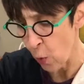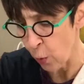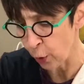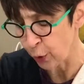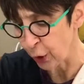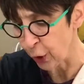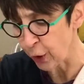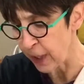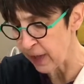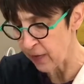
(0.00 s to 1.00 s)
we're
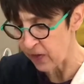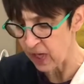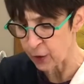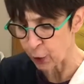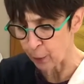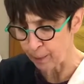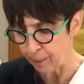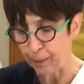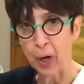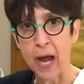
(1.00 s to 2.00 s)
turning, these are
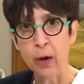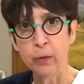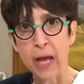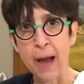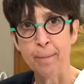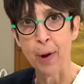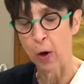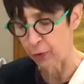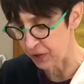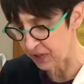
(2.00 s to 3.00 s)
browned on
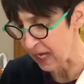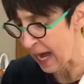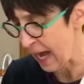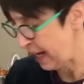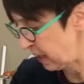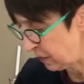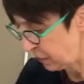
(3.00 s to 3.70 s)
both sides,